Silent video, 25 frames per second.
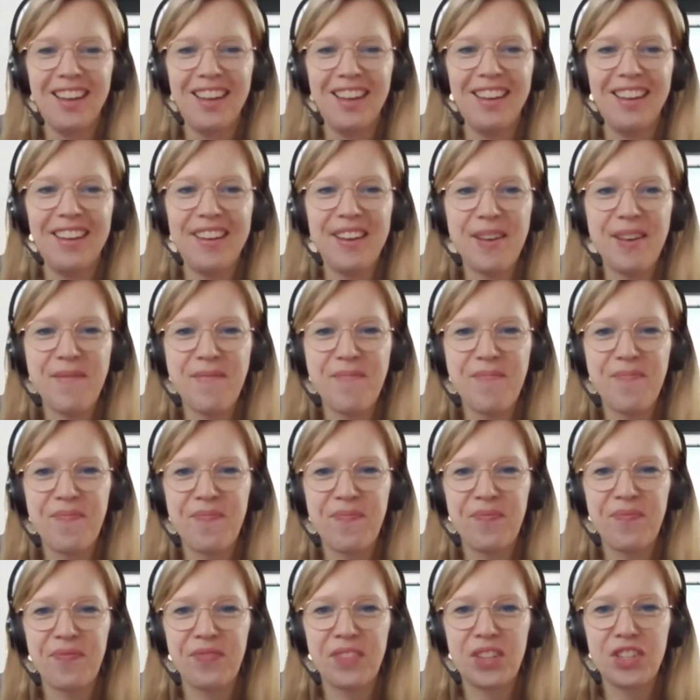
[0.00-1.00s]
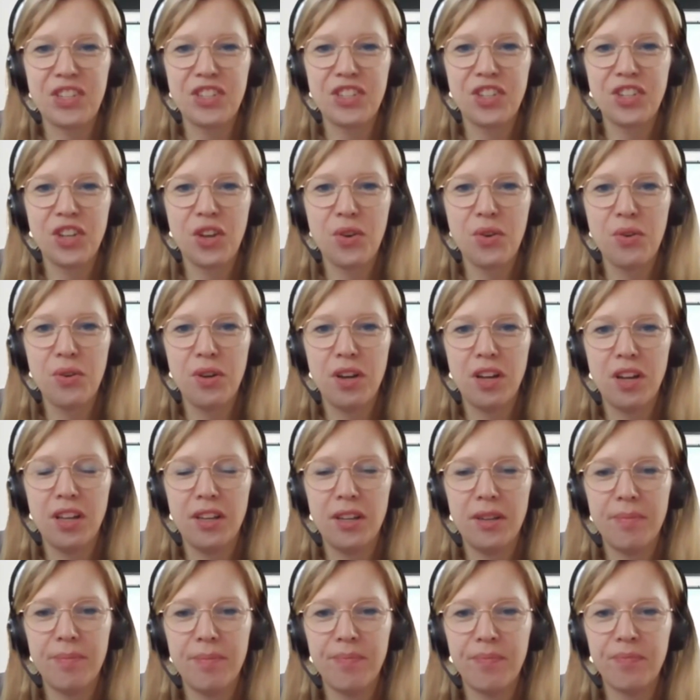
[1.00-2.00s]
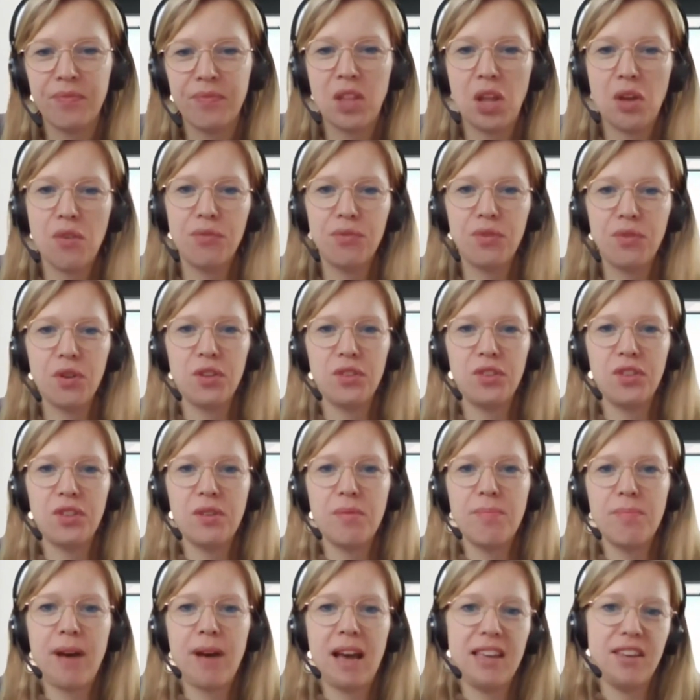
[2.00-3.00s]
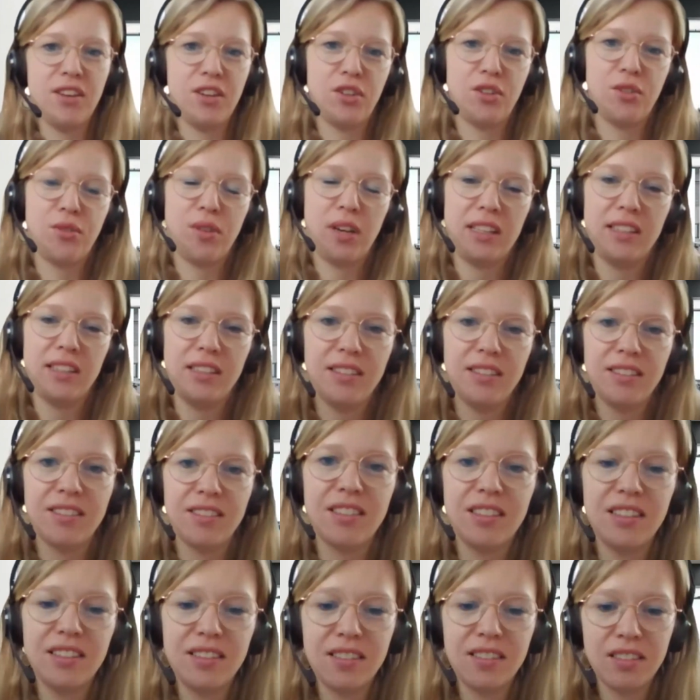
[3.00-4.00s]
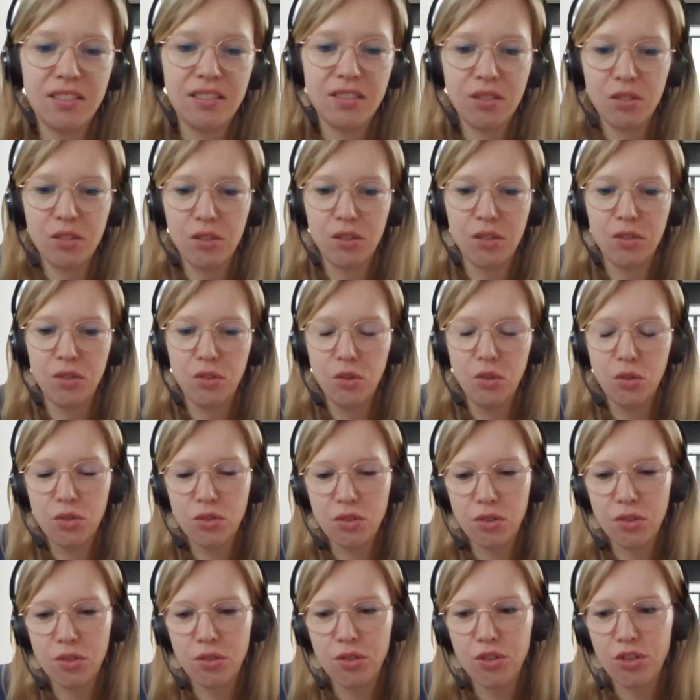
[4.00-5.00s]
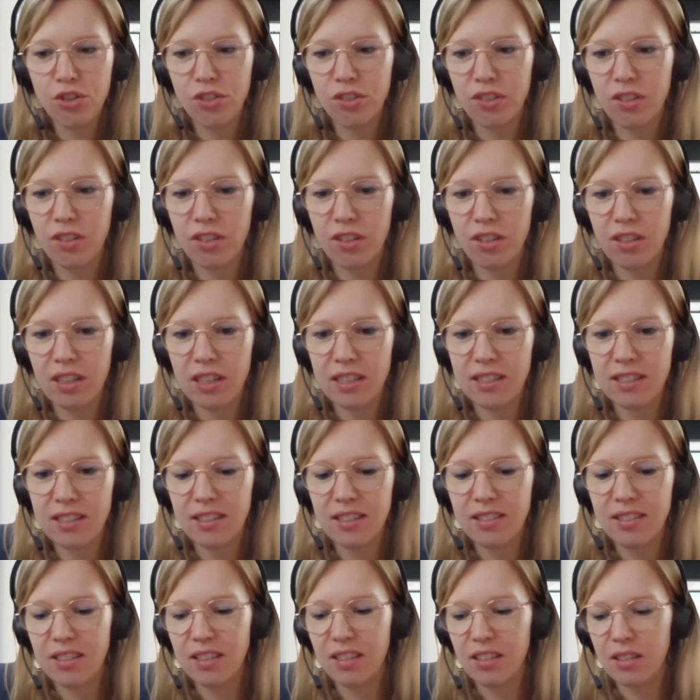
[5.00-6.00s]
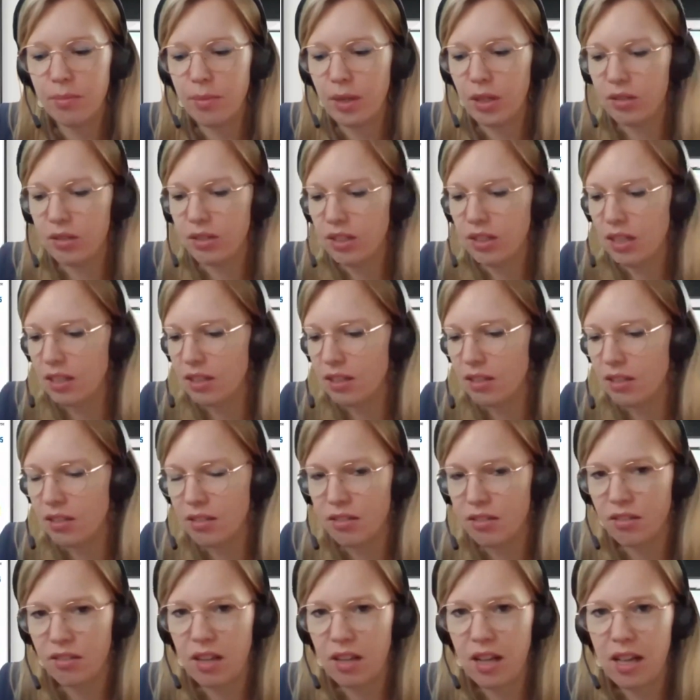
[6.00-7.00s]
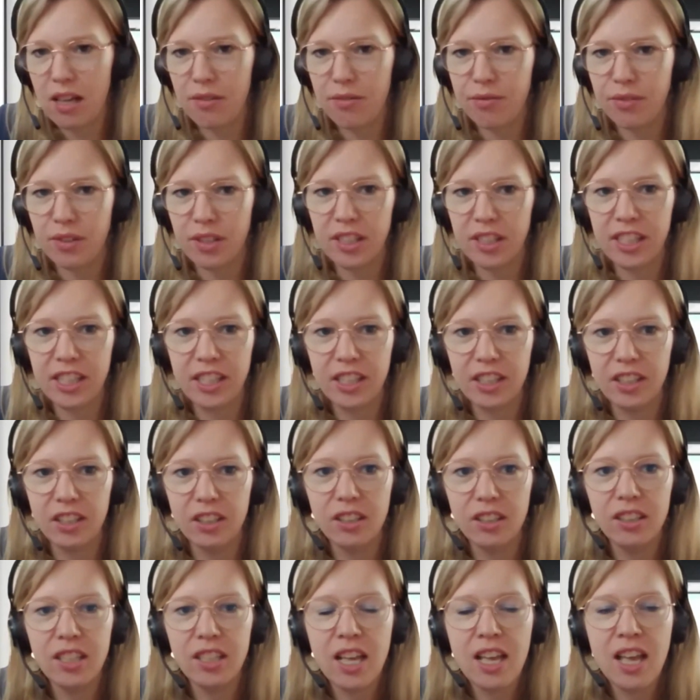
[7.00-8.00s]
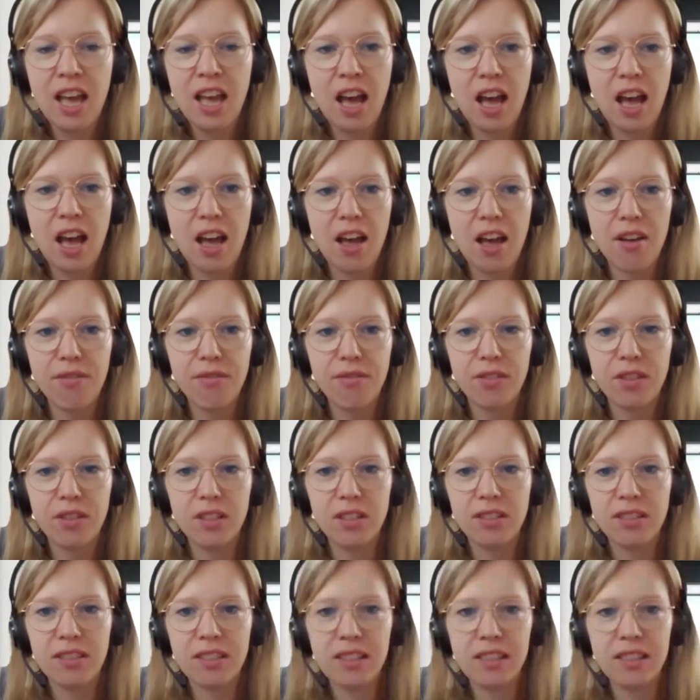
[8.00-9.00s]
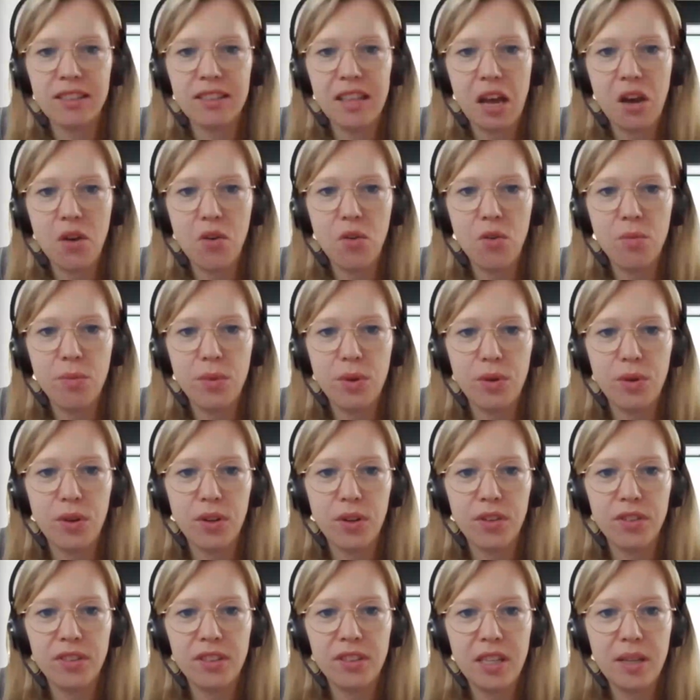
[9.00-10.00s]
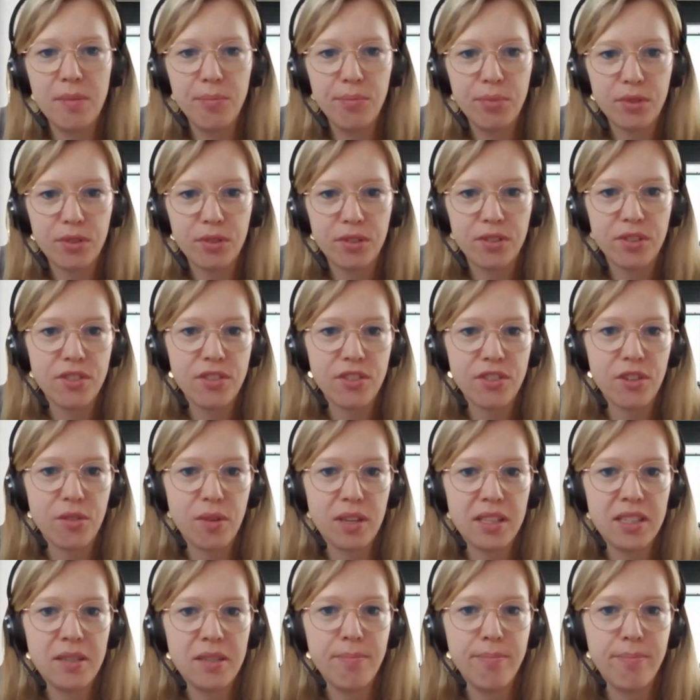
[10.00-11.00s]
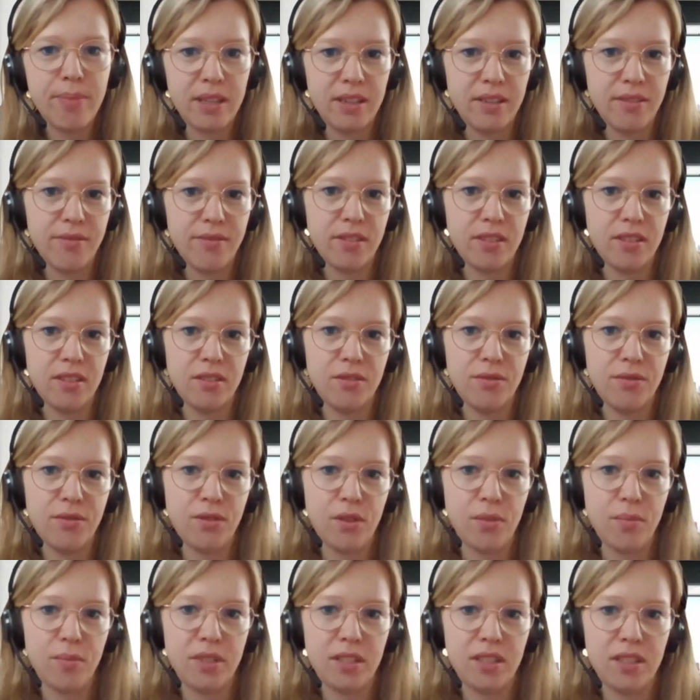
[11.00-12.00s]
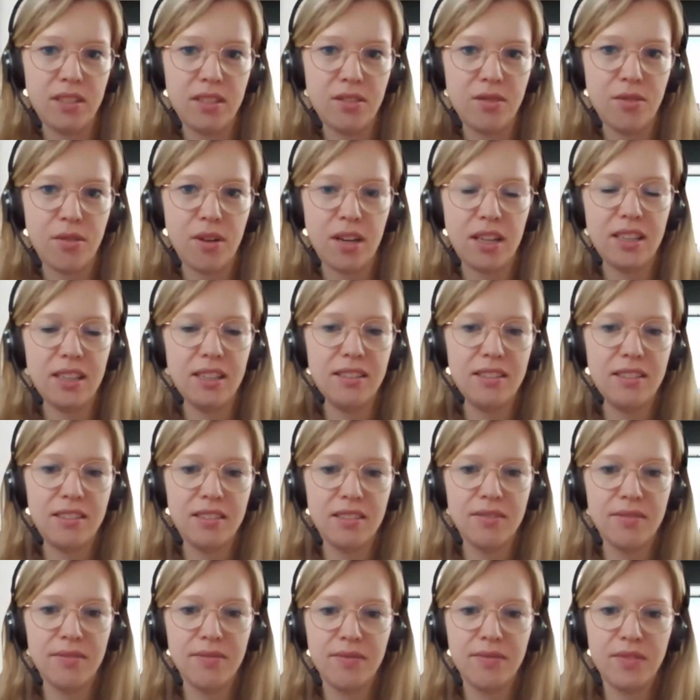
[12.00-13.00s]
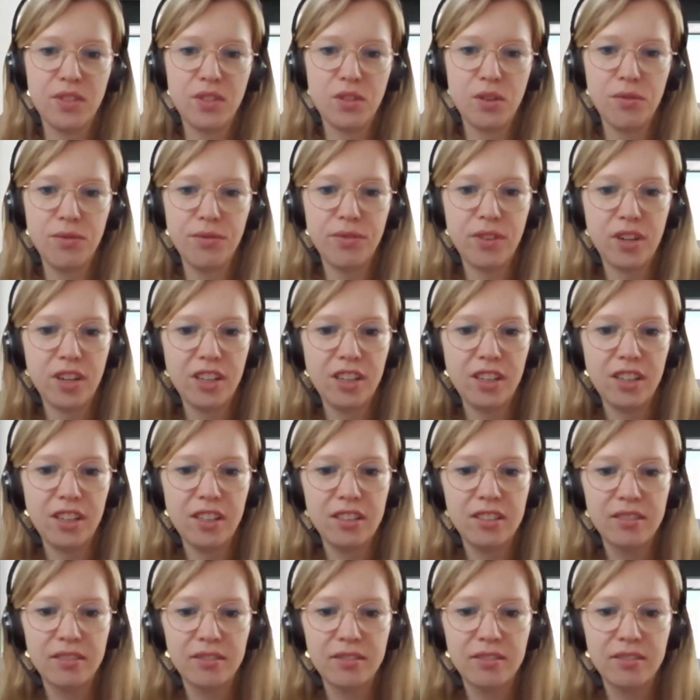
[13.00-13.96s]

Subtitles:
So for the biocredit, since it's a new solution existing about like half a year, have till now Moroccan importers already benefited from this credit so far?